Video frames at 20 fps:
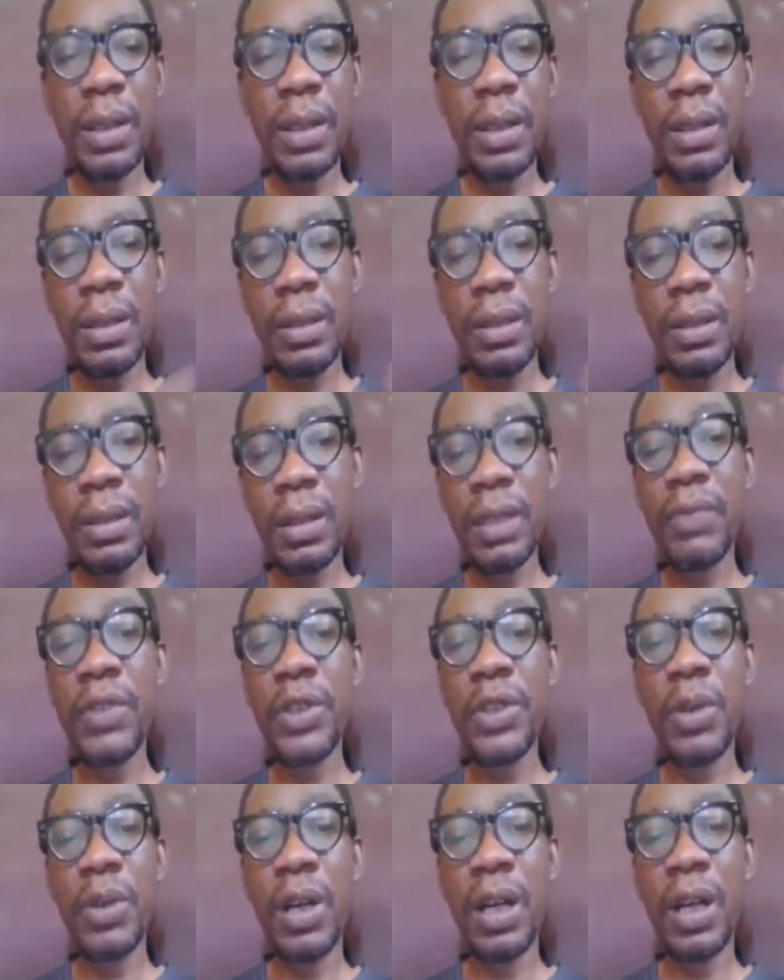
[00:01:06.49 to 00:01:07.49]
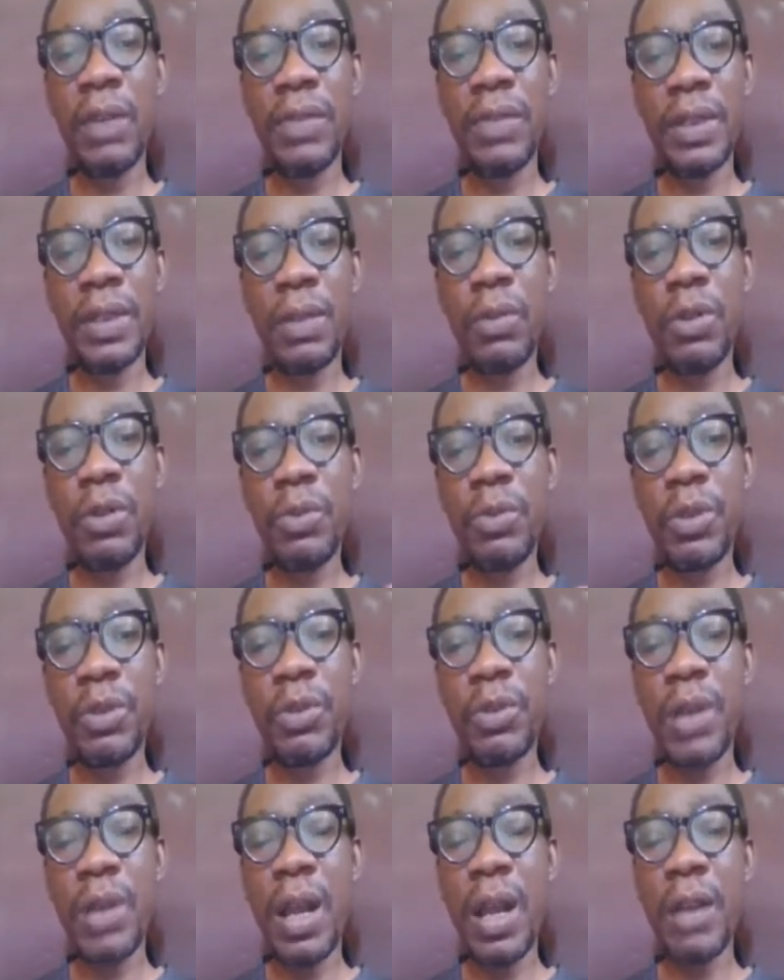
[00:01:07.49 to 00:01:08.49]
The leverage you have is that WordPress will
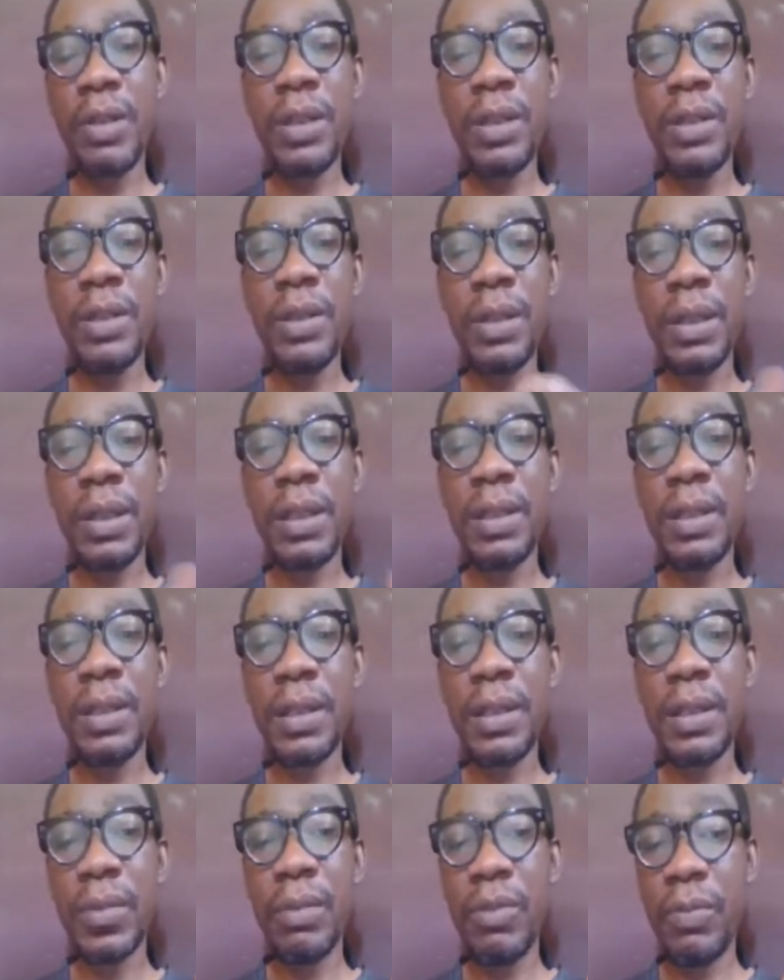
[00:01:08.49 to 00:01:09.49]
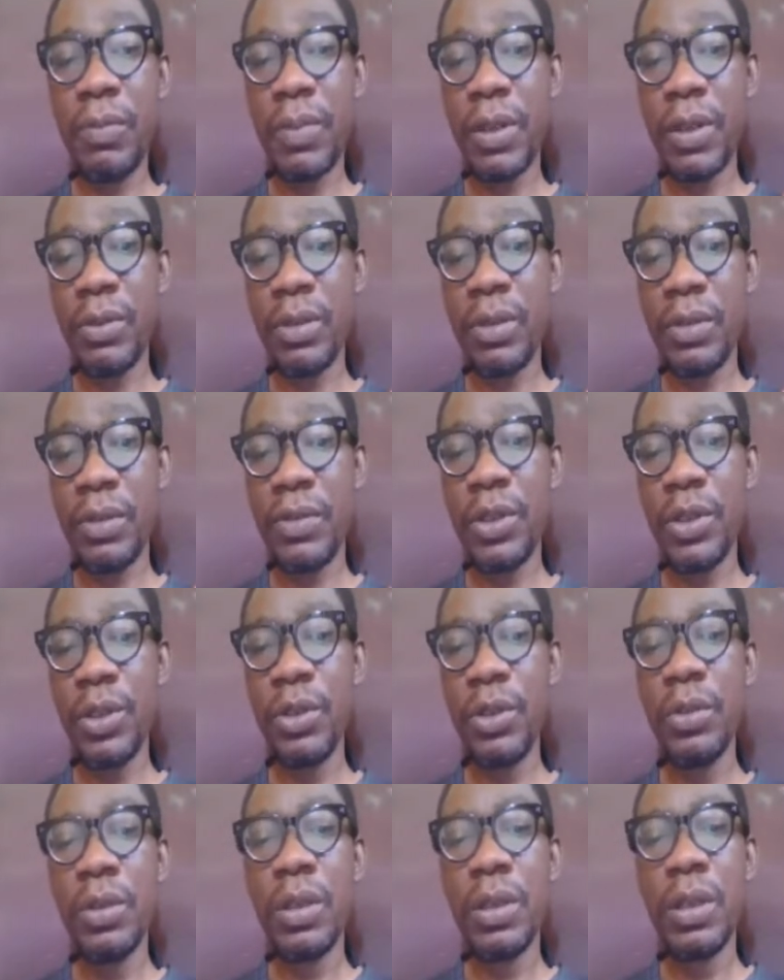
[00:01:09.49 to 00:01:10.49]
actually suggest a type of password for you.
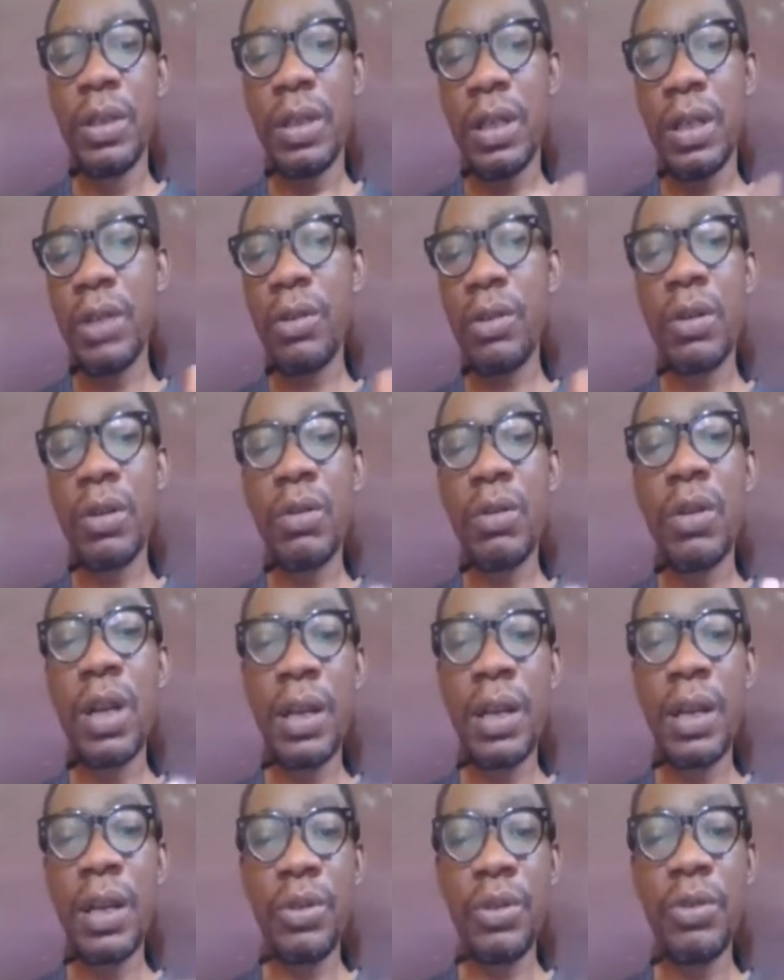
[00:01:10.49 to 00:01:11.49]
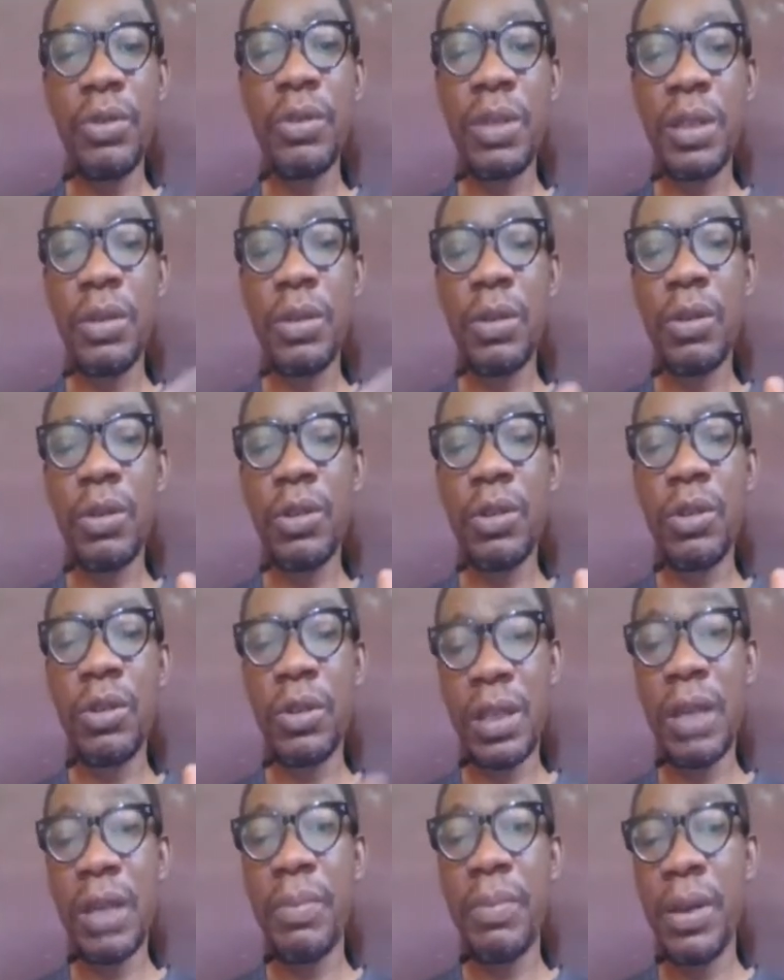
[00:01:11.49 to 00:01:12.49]
Now, you can go ahead and choose it, or you just
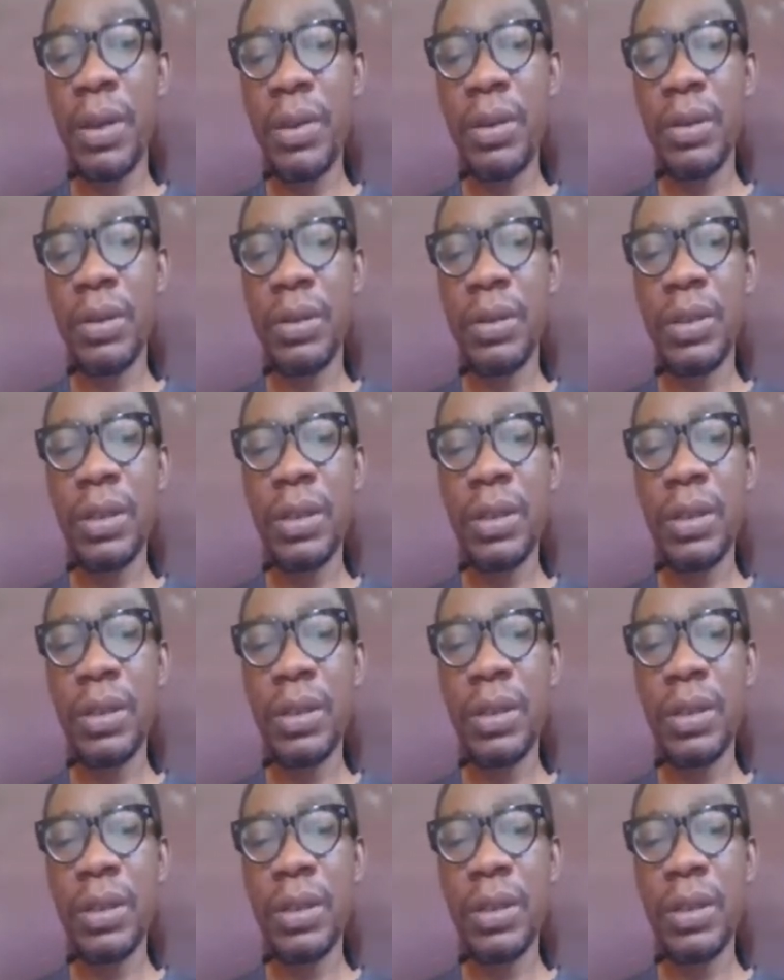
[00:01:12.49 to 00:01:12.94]
type in yours.